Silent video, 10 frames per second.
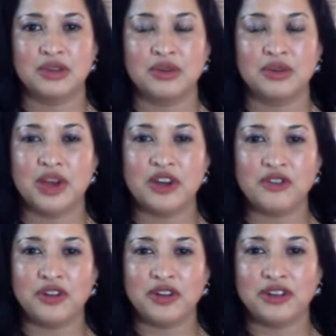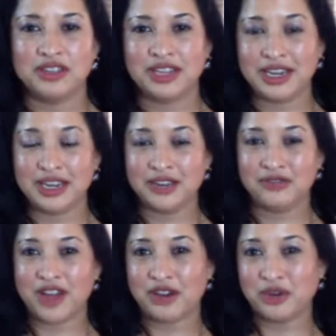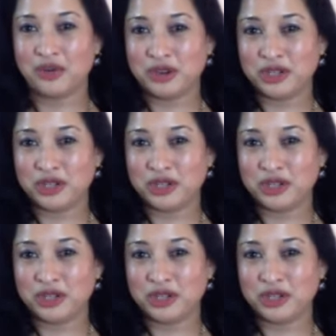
Wonderful. Any final words